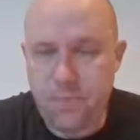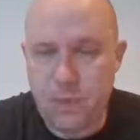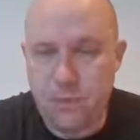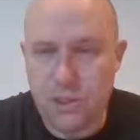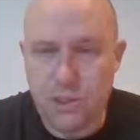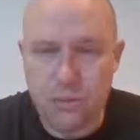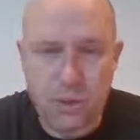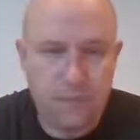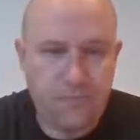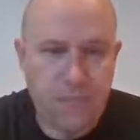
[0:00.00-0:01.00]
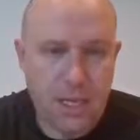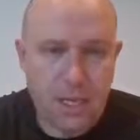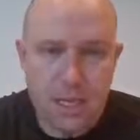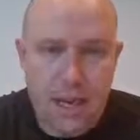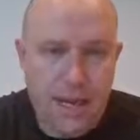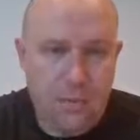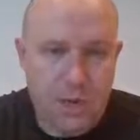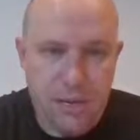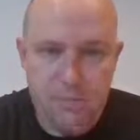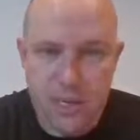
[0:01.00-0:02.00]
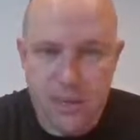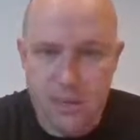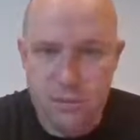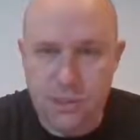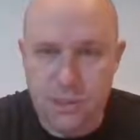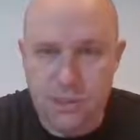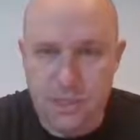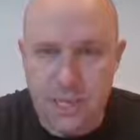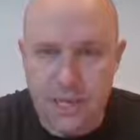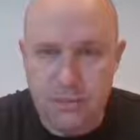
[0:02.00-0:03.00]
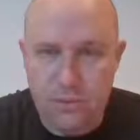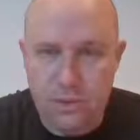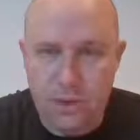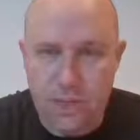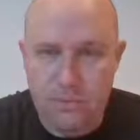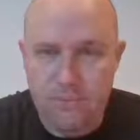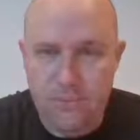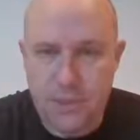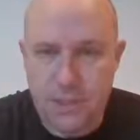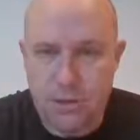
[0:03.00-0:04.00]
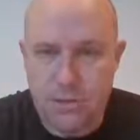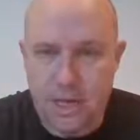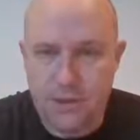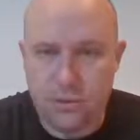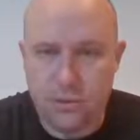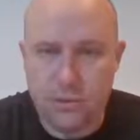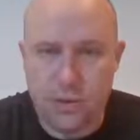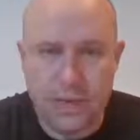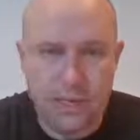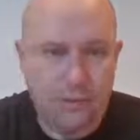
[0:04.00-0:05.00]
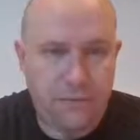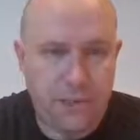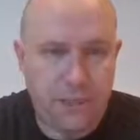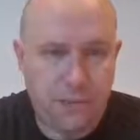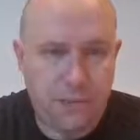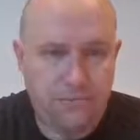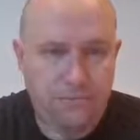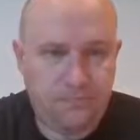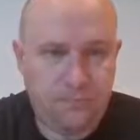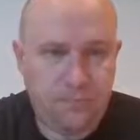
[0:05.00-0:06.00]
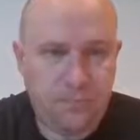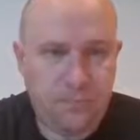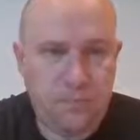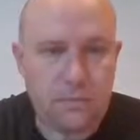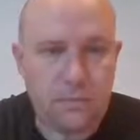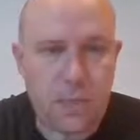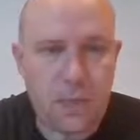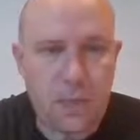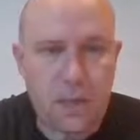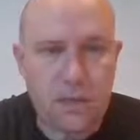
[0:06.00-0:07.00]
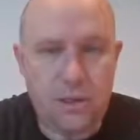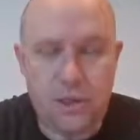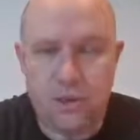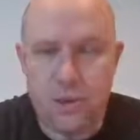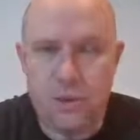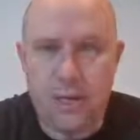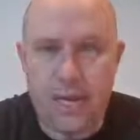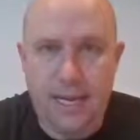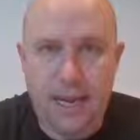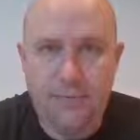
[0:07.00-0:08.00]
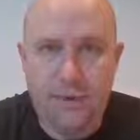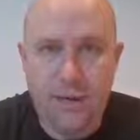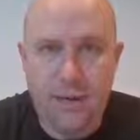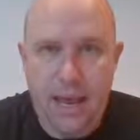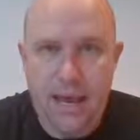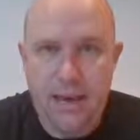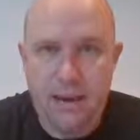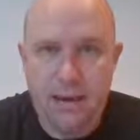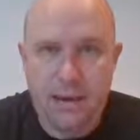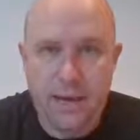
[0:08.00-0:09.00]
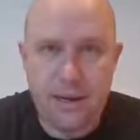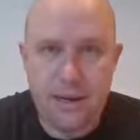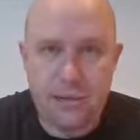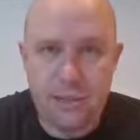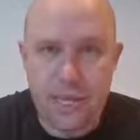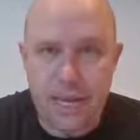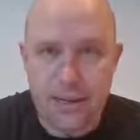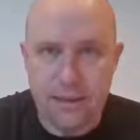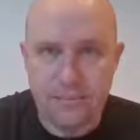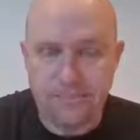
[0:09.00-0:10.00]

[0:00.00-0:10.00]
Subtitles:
which is 1, and then we can pick those two together as well. So I'll draw a triangle for this one to show you that 11 and 9 go together.